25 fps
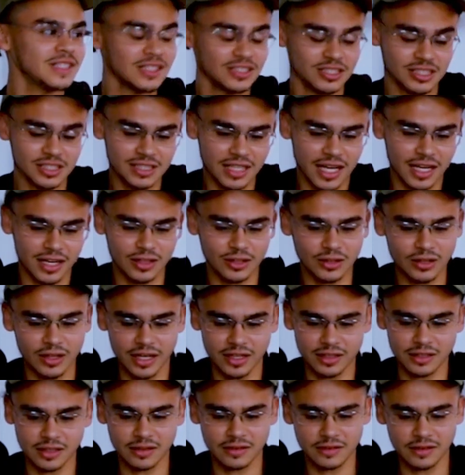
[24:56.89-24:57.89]
Just
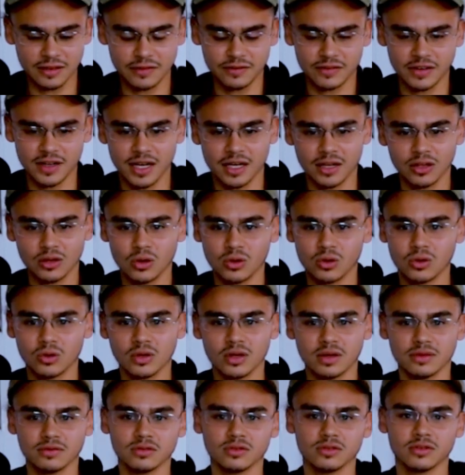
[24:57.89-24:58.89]
even on a
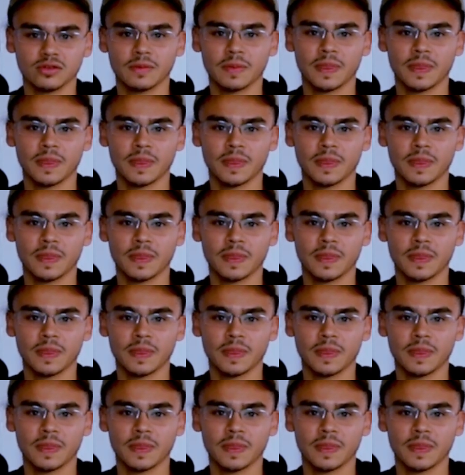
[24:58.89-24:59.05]
local level,